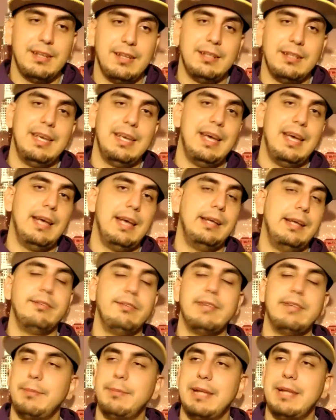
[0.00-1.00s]
Yeah, he
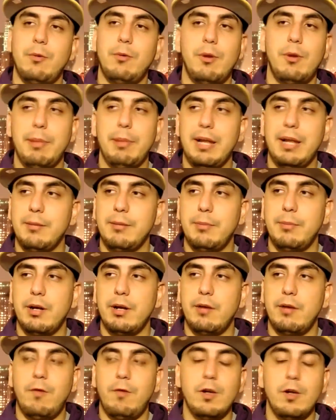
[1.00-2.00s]
slapped that one player, but
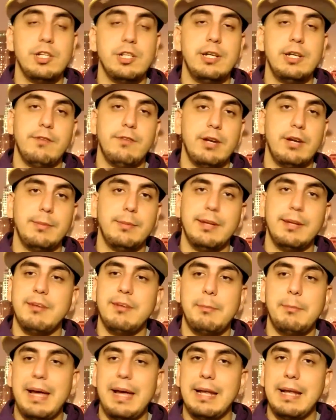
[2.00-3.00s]
unfortunately for him, that's a
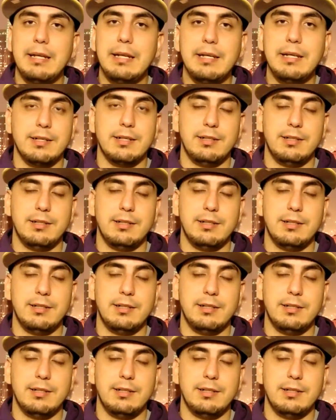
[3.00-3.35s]
bad look.